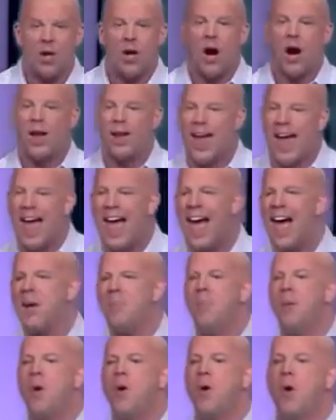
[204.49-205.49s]
An
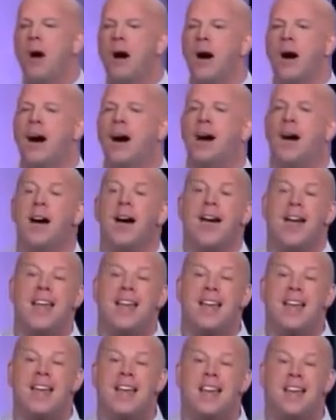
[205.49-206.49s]
apple a
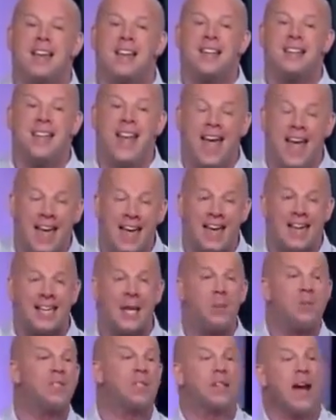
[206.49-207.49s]
day
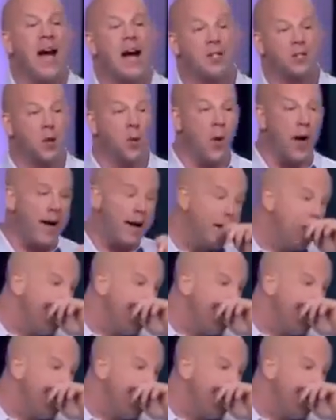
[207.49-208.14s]
keeps the doctor away.